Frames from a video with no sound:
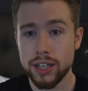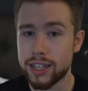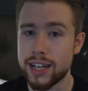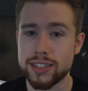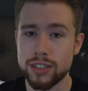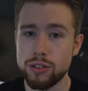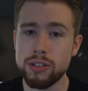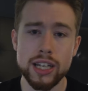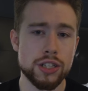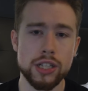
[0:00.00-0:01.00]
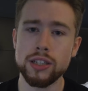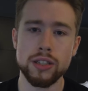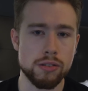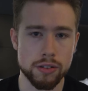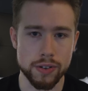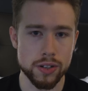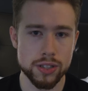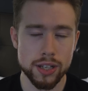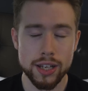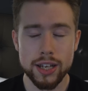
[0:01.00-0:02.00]
Guys, you can't cheat the
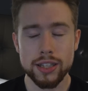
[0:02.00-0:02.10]
universe.